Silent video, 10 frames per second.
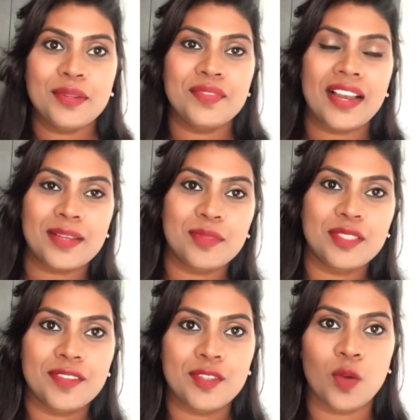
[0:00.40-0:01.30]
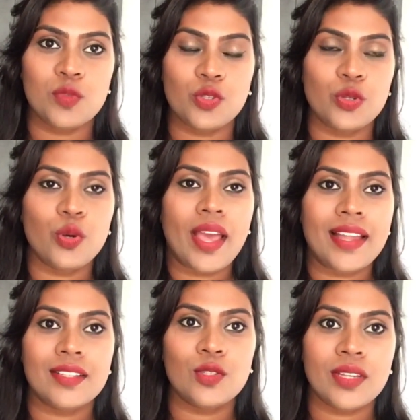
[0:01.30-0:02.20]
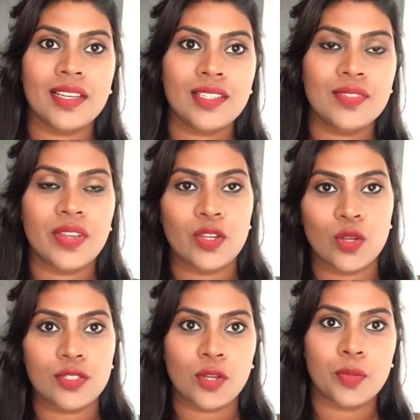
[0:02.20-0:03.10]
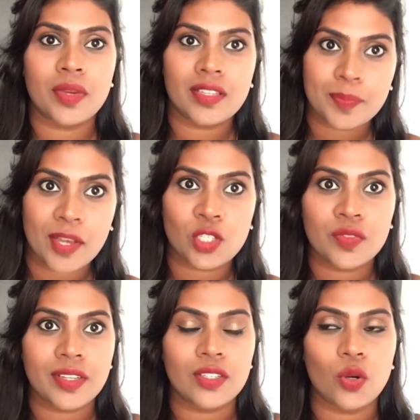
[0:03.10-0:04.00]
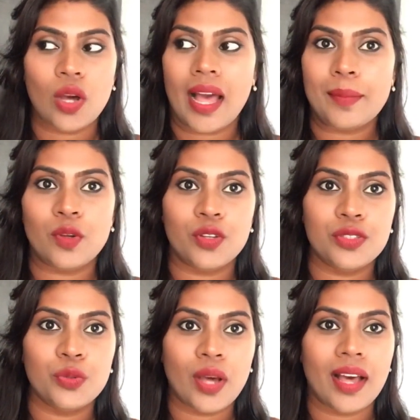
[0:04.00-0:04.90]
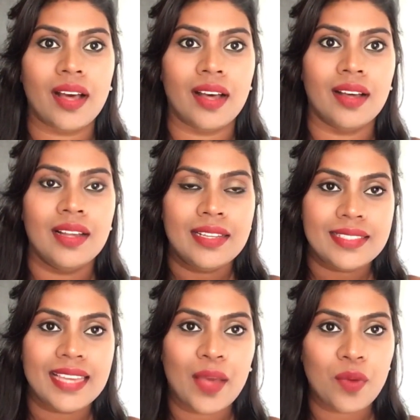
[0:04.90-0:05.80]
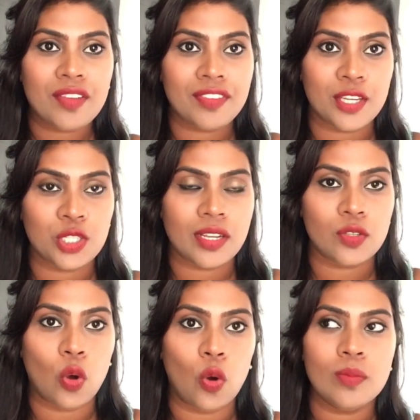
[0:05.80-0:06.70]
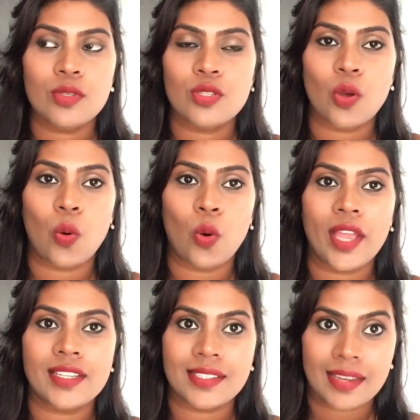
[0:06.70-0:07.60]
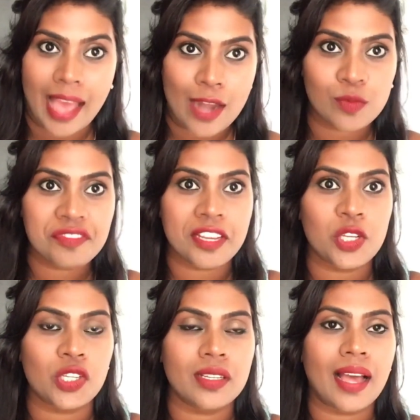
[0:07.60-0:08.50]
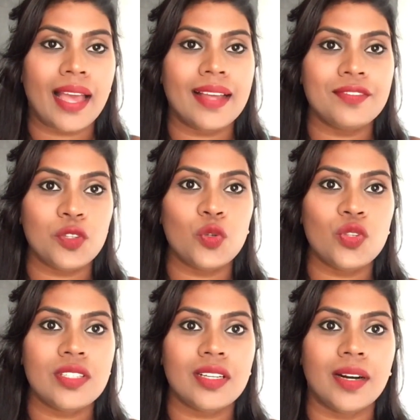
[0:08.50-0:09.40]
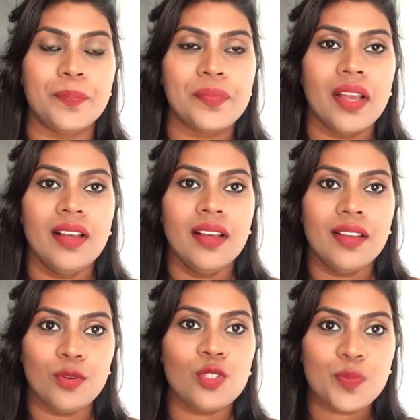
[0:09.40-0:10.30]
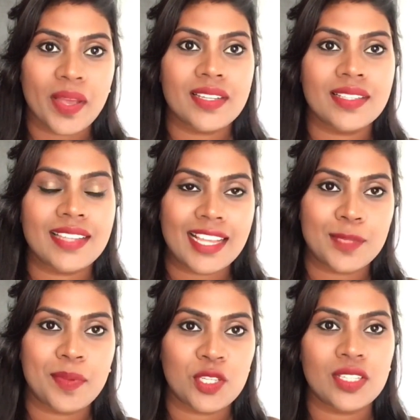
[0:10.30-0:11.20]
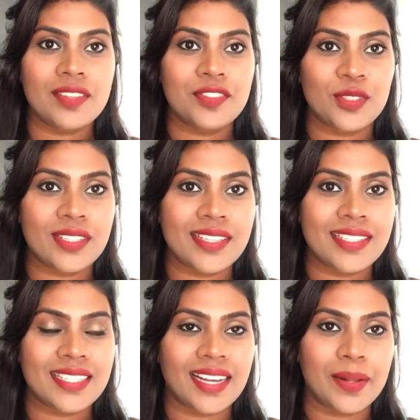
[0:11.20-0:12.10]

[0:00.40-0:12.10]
welcome to this home studio, and today's video is going to be a special video. I'm going to do a DIY facial at home. So it is an aroma facial. I have used rose petals especially for this